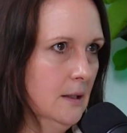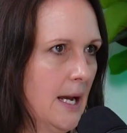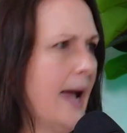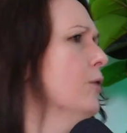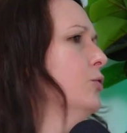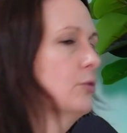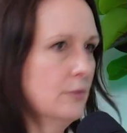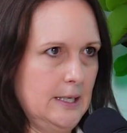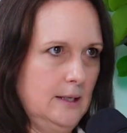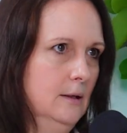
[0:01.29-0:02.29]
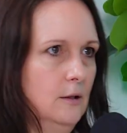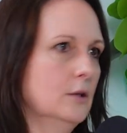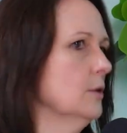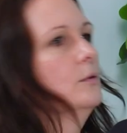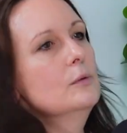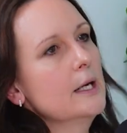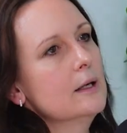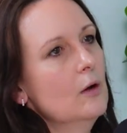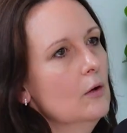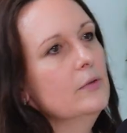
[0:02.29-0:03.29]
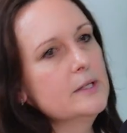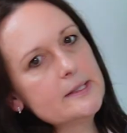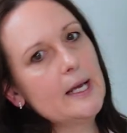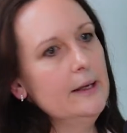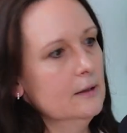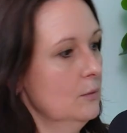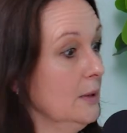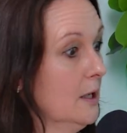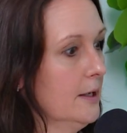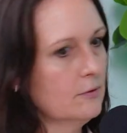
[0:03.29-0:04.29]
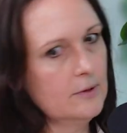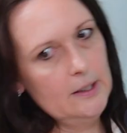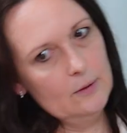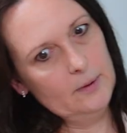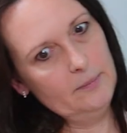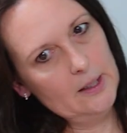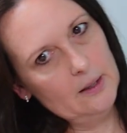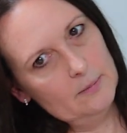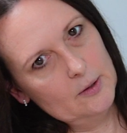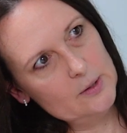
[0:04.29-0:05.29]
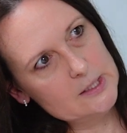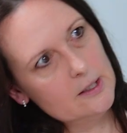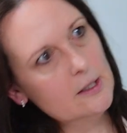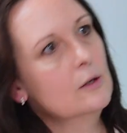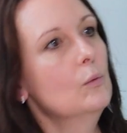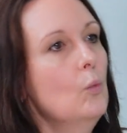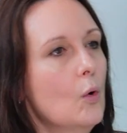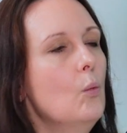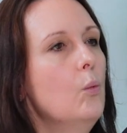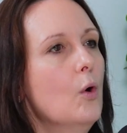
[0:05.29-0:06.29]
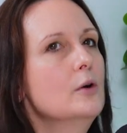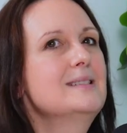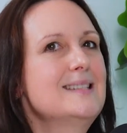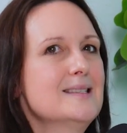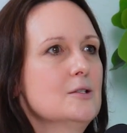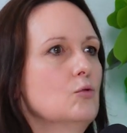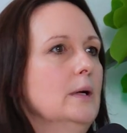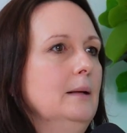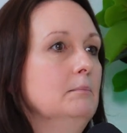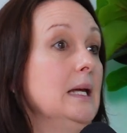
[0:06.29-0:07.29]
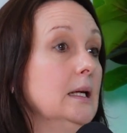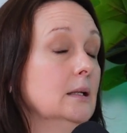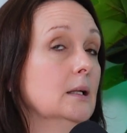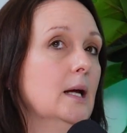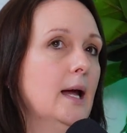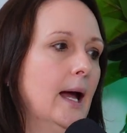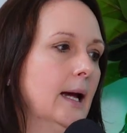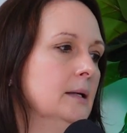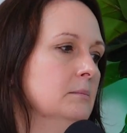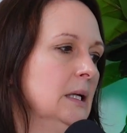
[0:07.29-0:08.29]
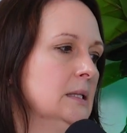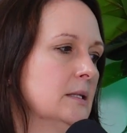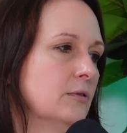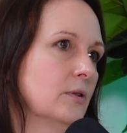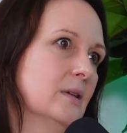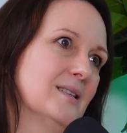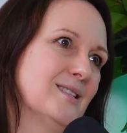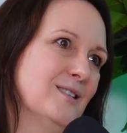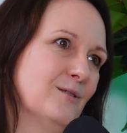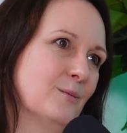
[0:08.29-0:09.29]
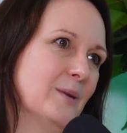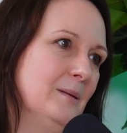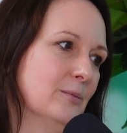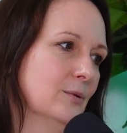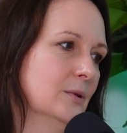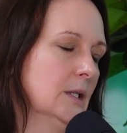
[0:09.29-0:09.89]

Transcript: How green? You know, like on the scale, are we light green? Are we medium? Are we dark? What does green mean? And it means different things to different people.